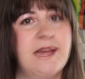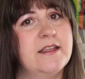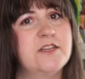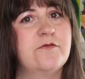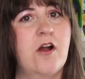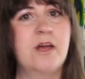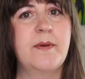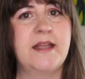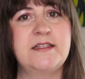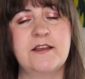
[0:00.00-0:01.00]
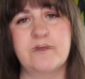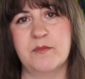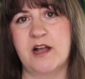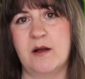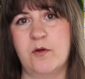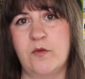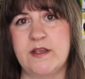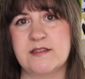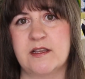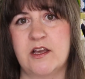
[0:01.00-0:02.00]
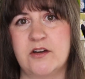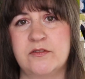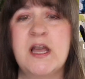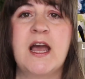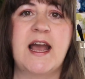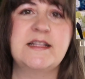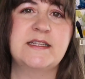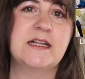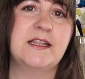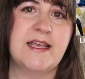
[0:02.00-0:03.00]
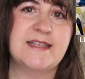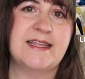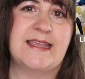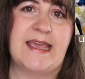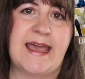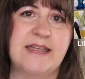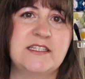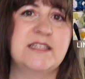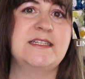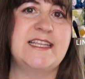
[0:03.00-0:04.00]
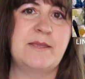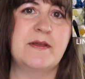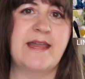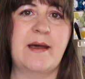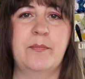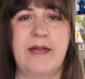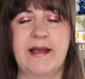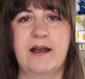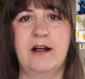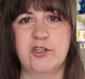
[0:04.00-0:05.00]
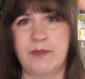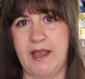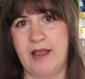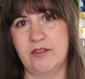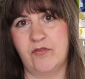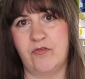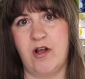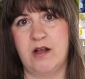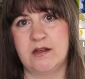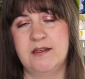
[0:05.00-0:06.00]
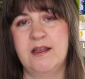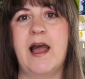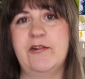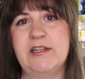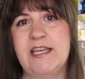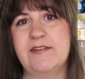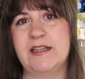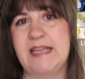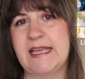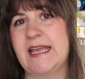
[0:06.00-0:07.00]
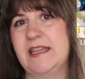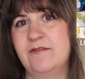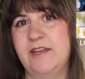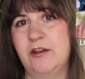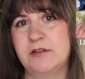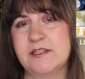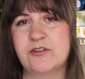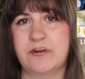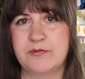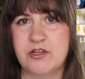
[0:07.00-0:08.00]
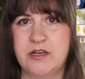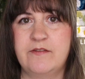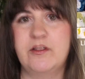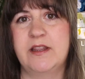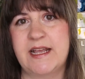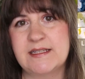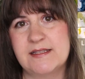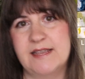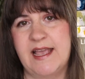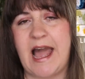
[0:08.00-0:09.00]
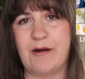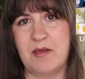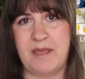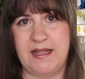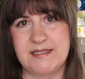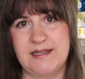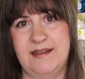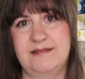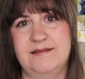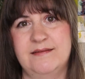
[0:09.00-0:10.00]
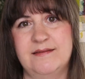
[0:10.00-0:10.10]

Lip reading: In this frog painting from a couple weeks ago, I did a glaze at the end to deepen that black color behind the frog. I will leave a link in the video description if you'd like to see how I painted it.